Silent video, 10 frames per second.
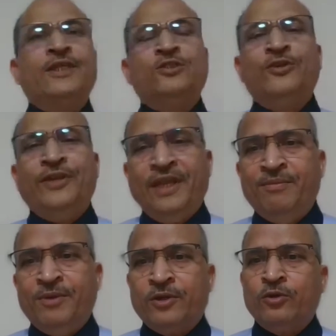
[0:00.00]
is no
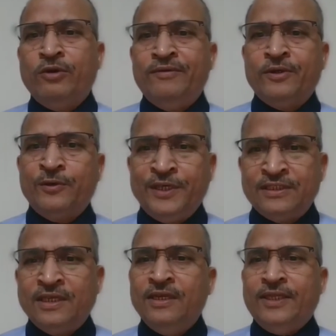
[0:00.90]
name, but whoever who
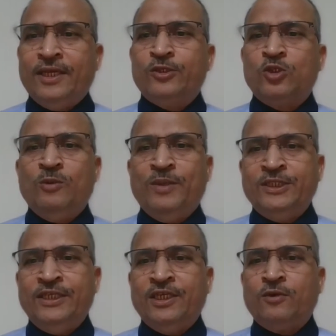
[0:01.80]
is, thank you so
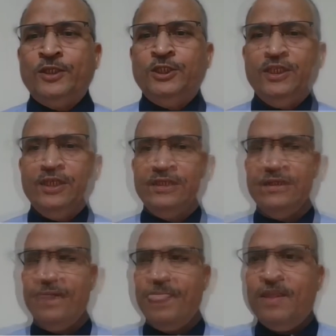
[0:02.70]
much. And the question
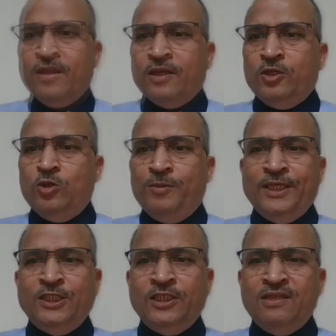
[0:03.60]
is, you
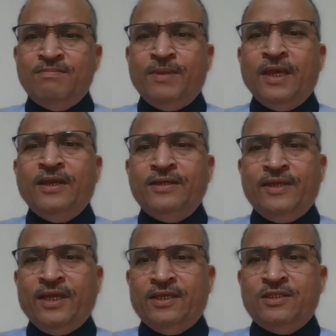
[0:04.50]
mentioned beacon
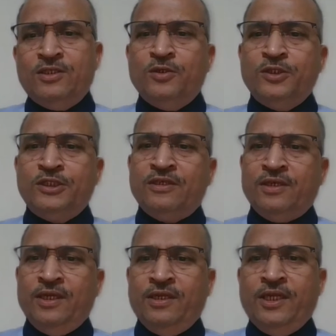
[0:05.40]
tech is used
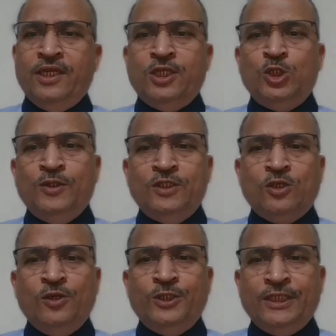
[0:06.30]
in Intugine
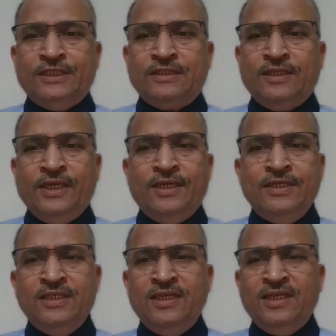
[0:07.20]
solutions, and
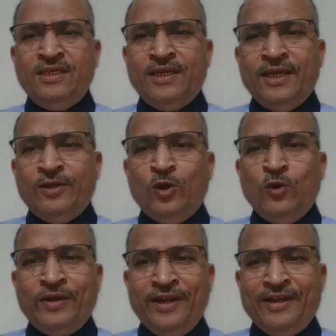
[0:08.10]
isn't it an
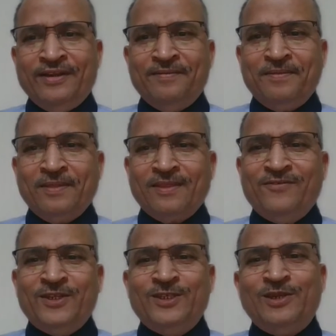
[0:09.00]
overhead
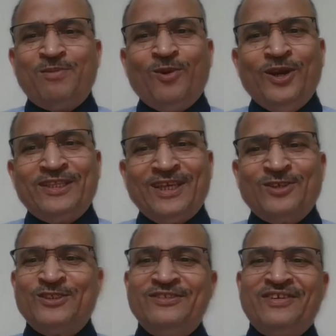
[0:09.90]
when you deploy
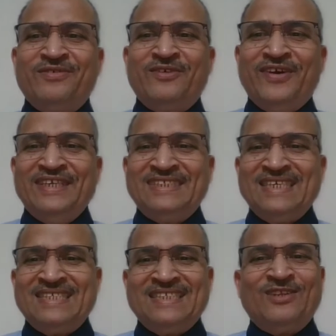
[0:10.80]
thousands of
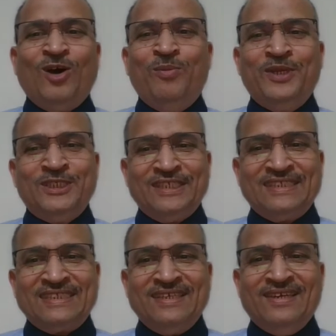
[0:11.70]
devices in the operations